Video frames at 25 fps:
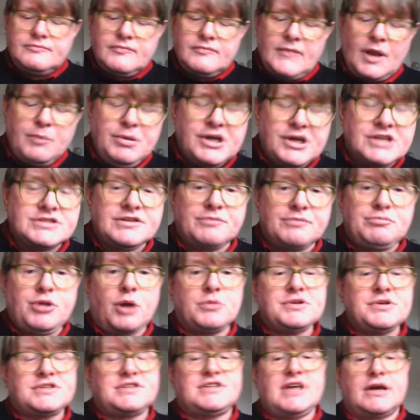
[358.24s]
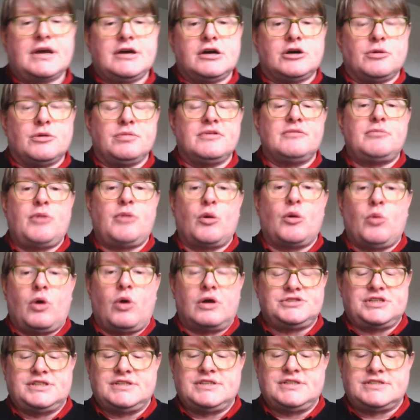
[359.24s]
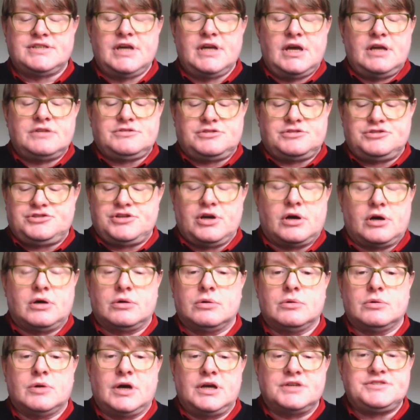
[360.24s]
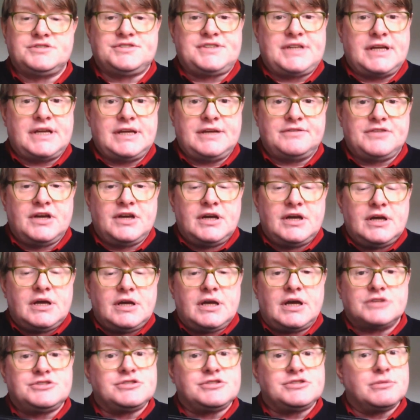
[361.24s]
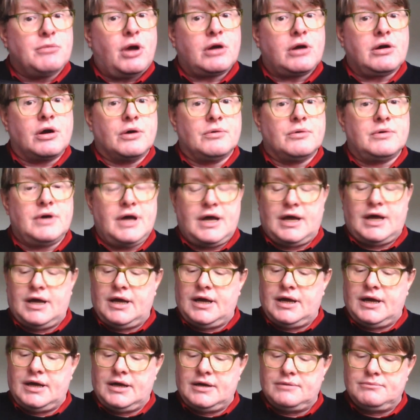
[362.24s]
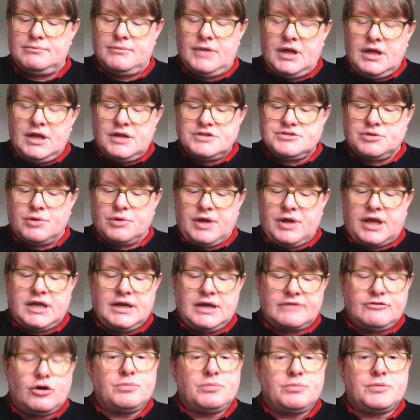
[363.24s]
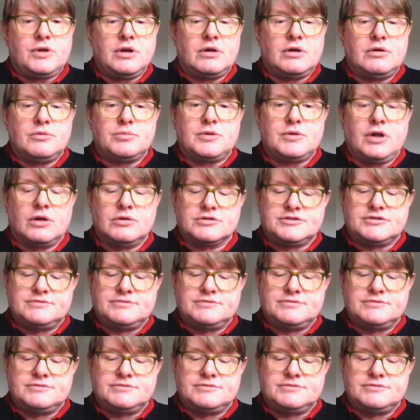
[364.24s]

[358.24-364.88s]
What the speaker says: because I promised to take a couple of my watches to show Steve tomorrow, so he can have a up close